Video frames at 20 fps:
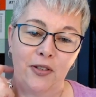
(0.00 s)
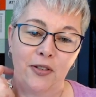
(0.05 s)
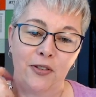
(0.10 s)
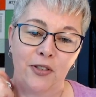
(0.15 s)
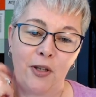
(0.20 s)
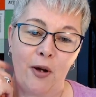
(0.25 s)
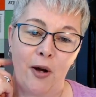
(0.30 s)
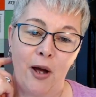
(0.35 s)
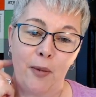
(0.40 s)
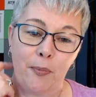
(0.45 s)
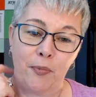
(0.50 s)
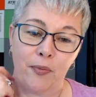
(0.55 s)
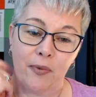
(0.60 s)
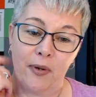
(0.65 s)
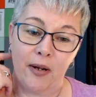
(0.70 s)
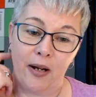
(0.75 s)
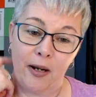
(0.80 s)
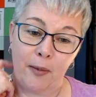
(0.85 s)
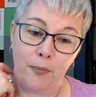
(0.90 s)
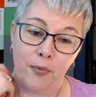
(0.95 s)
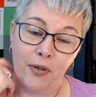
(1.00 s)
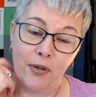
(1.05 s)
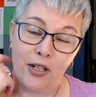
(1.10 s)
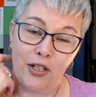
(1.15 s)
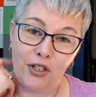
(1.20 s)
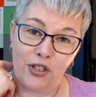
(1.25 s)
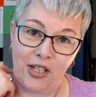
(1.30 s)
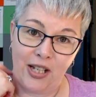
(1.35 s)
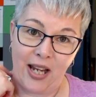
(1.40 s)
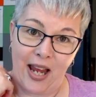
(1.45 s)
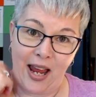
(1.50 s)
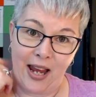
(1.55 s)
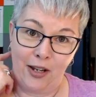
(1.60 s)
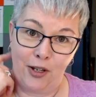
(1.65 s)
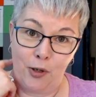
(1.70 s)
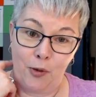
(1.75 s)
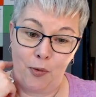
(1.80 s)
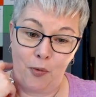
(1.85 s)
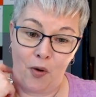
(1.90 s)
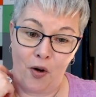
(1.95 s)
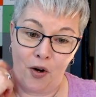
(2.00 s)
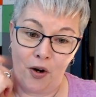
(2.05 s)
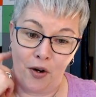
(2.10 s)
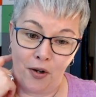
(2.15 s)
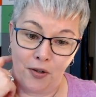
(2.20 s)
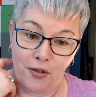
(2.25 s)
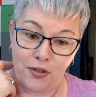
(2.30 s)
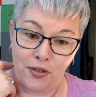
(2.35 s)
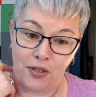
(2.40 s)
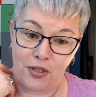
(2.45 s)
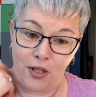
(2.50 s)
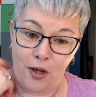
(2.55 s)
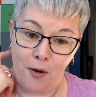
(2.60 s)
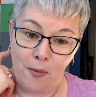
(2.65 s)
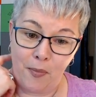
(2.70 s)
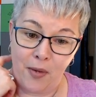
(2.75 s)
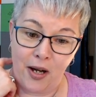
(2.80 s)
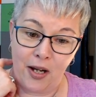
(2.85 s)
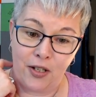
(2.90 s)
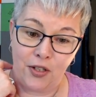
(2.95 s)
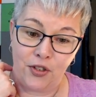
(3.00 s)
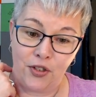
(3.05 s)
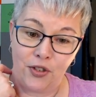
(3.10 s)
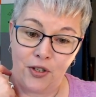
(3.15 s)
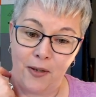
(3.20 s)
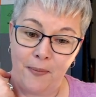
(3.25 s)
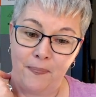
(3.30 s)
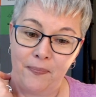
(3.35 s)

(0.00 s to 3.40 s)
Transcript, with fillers: So I appreciate you all so much.